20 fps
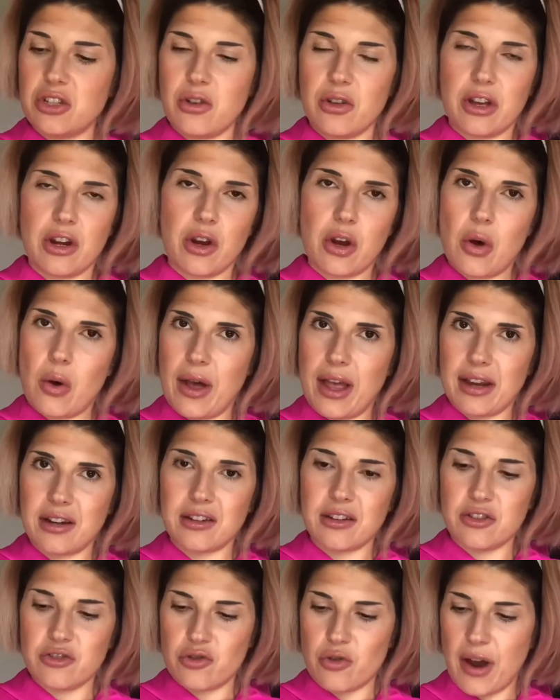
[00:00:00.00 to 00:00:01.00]
you can go ahead
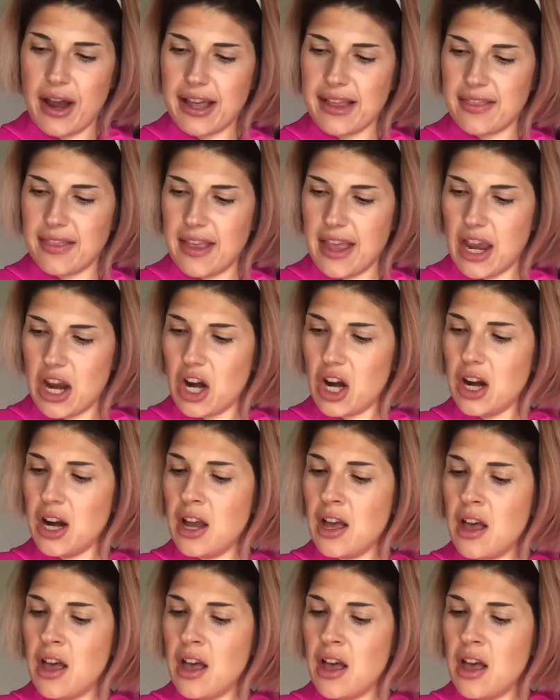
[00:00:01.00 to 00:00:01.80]
and try it there.